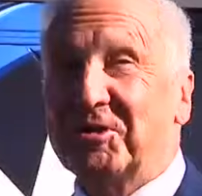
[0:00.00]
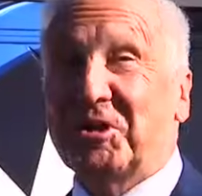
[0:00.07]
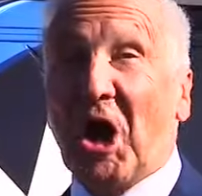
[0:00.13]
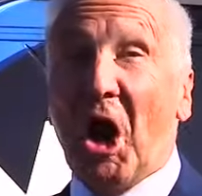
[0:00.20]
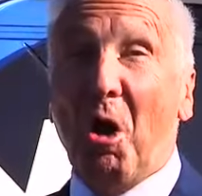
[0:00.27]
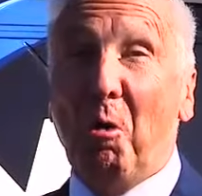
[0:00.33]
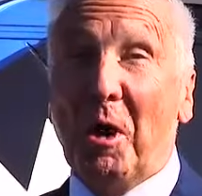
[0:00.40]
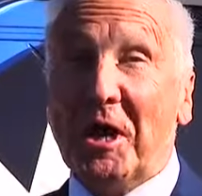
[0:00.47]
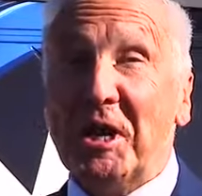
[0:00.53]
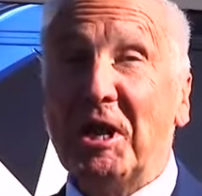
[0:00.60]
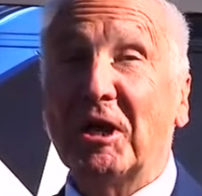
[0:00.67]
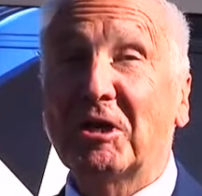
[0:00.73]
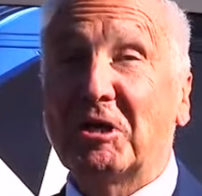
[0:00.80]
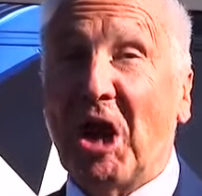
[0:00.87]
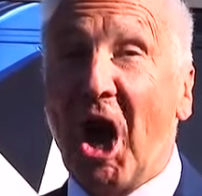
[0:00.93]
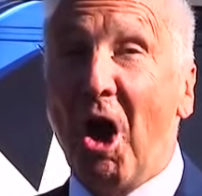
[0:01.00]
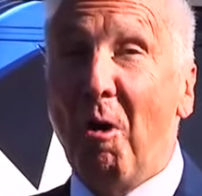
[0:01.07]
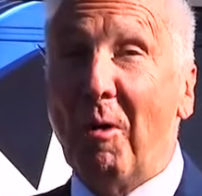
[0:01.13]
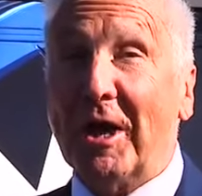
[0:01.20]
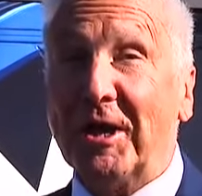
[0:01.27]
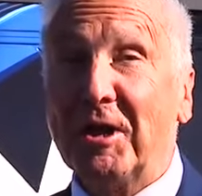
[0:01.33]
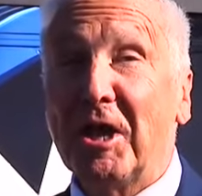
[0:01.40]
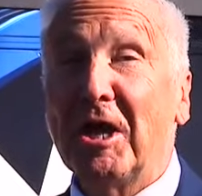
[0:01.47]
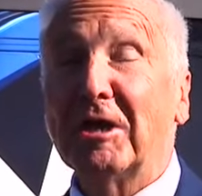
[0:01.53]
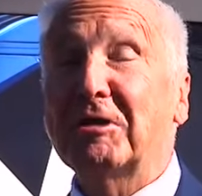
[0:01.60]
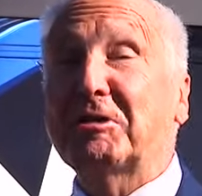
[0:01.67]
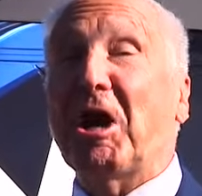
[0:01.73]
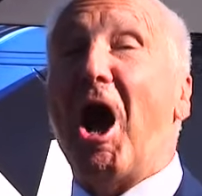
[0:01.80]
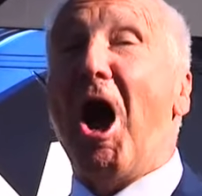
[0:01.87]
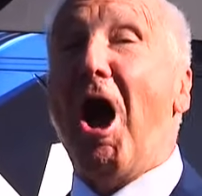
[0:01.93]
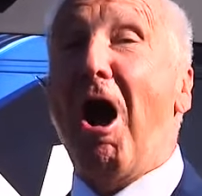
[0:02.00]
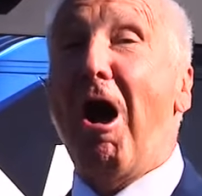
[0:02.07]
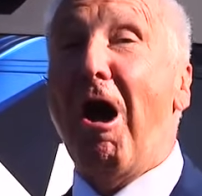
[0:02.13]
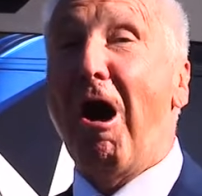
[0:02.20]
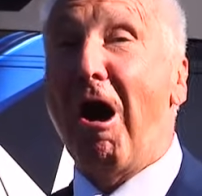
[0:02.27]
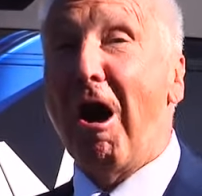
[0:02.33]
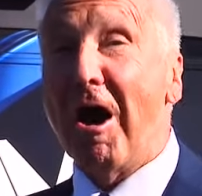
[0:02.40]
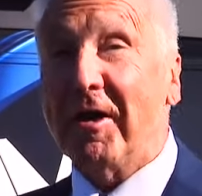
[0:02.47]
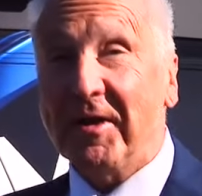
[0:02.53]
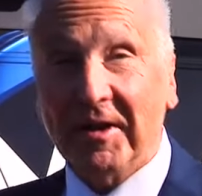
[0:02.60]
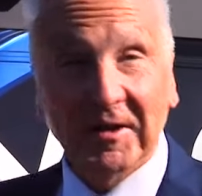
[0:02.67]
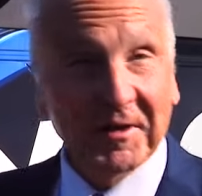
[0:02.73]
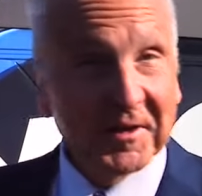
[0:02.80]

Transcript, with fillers: Goin, Goin, God,